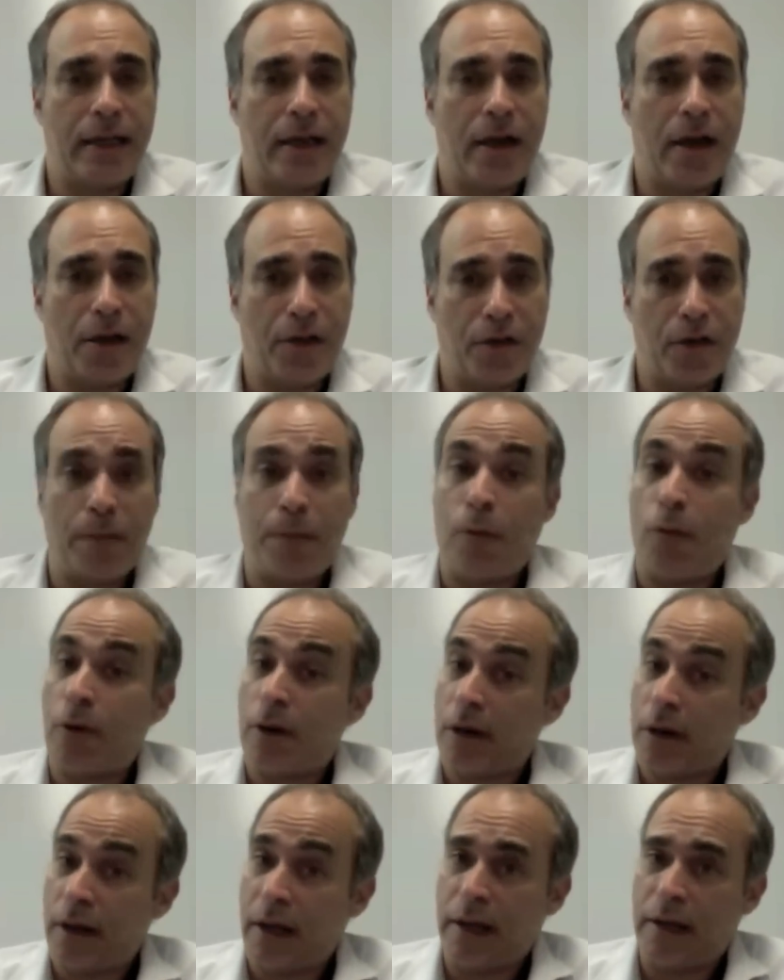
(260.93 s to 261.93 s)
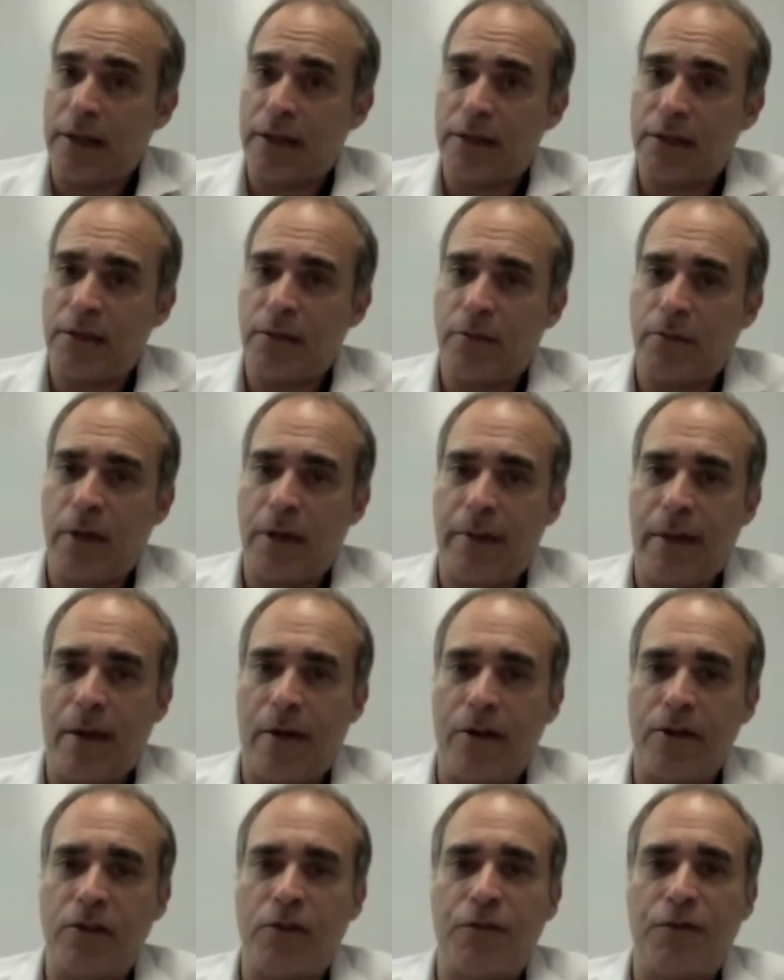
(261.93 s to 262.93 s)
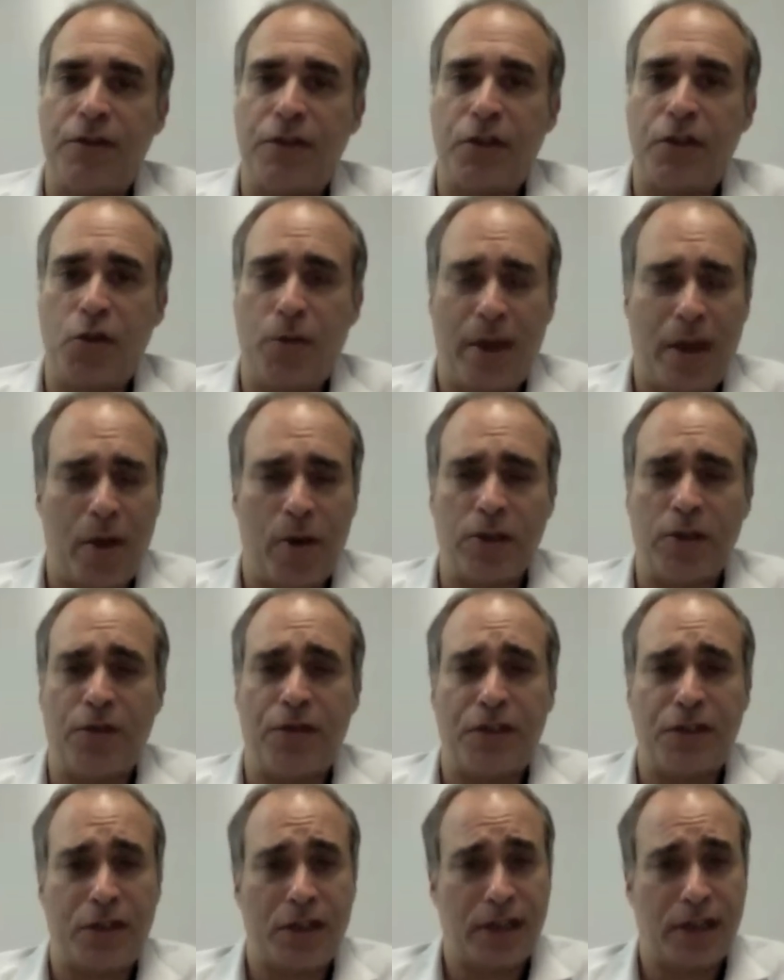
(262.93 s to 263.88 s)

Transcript: other important links. You may also visit